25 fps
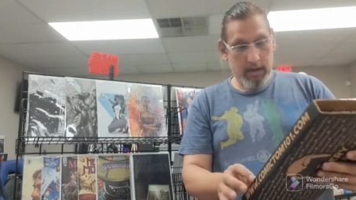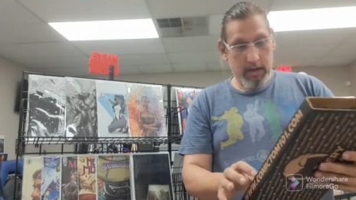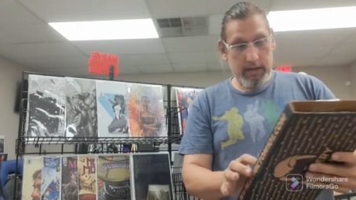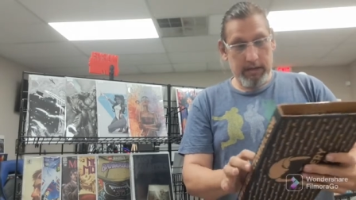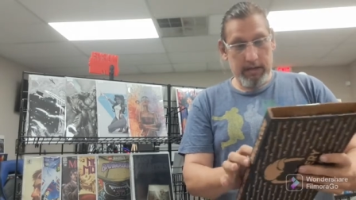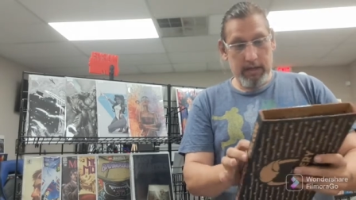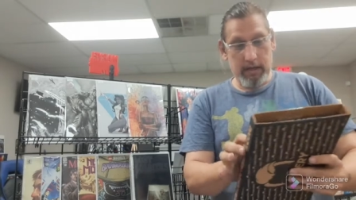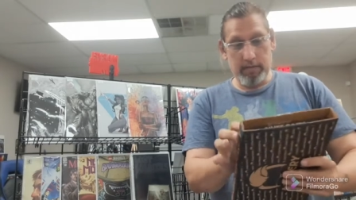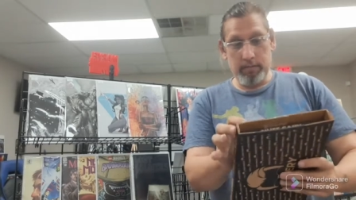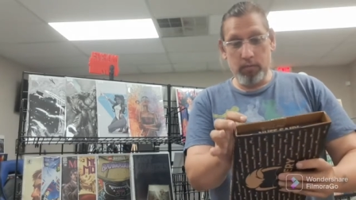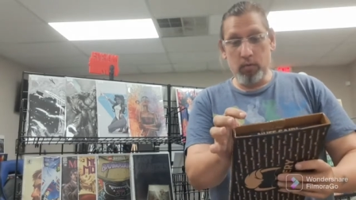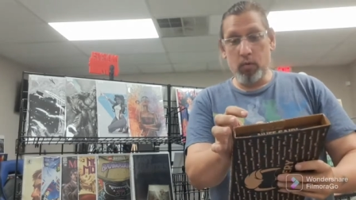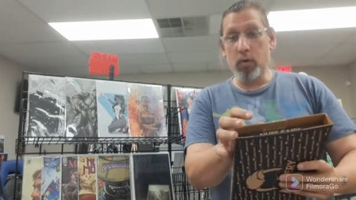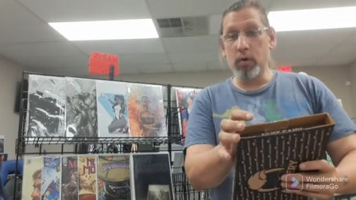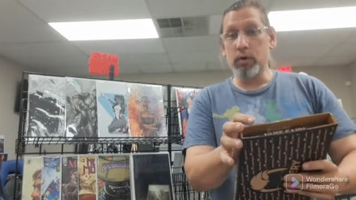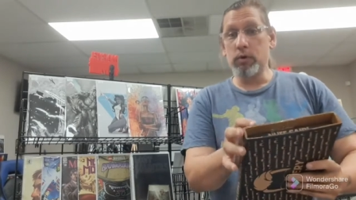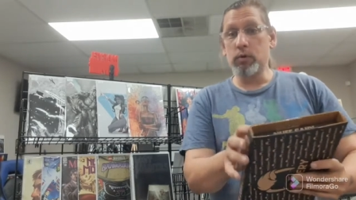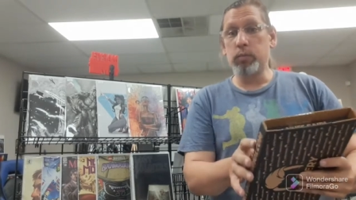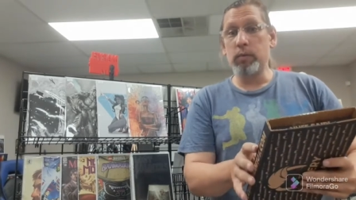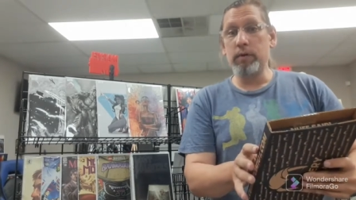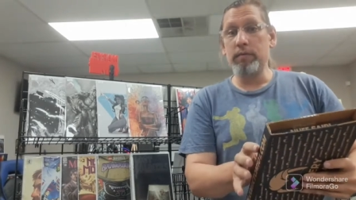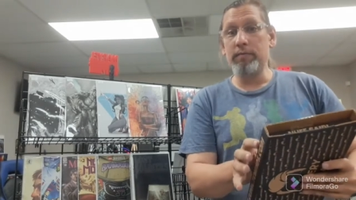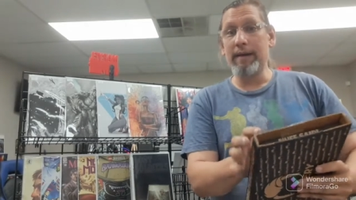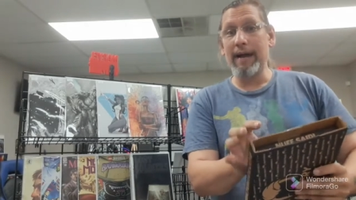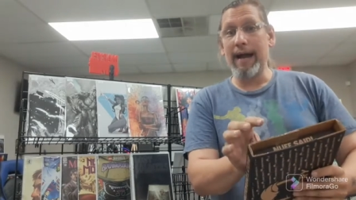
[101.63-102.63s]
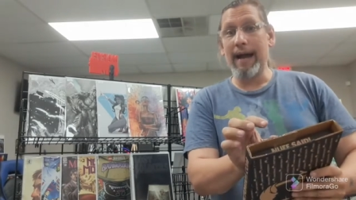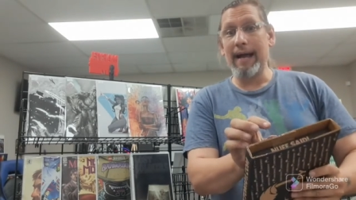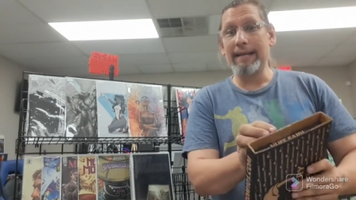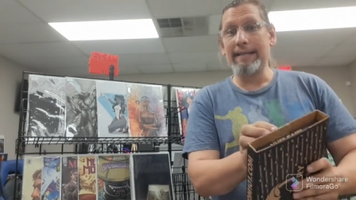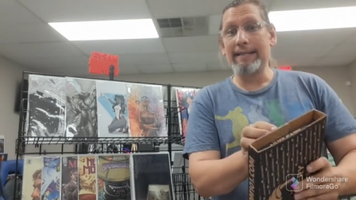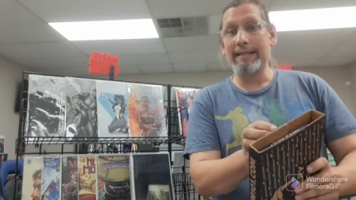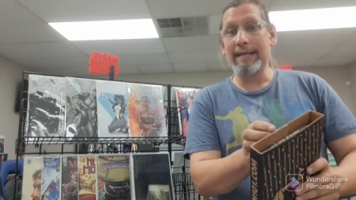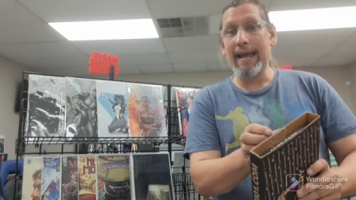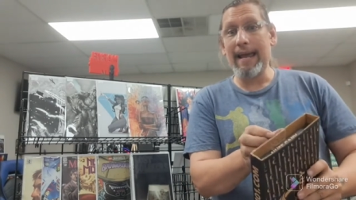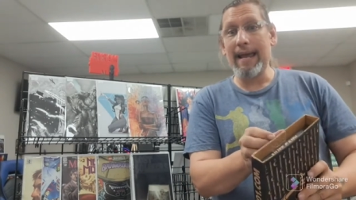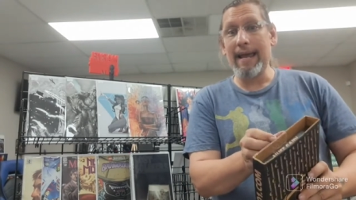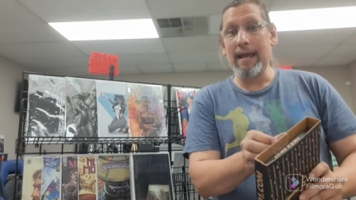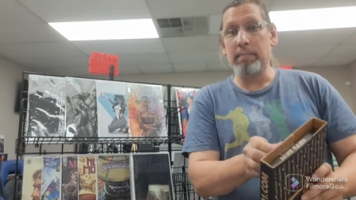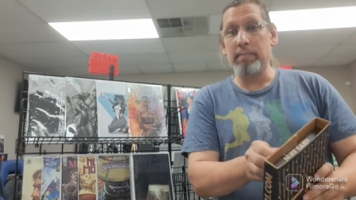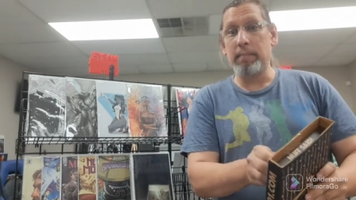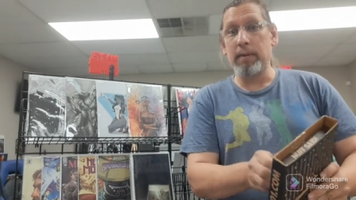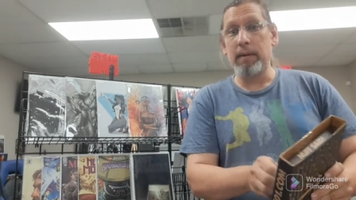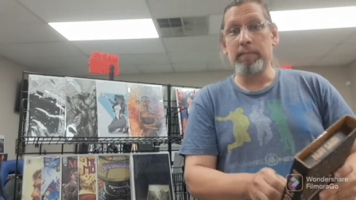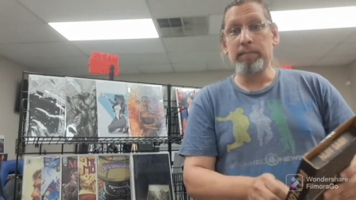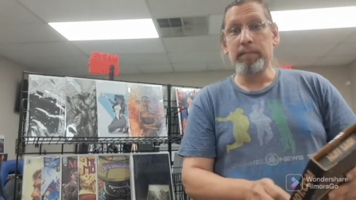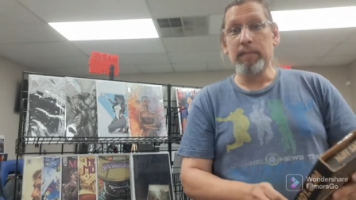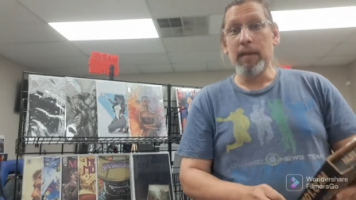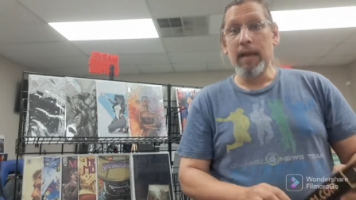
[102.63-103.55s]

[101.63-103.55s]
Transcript: And then, of course, we've got tape.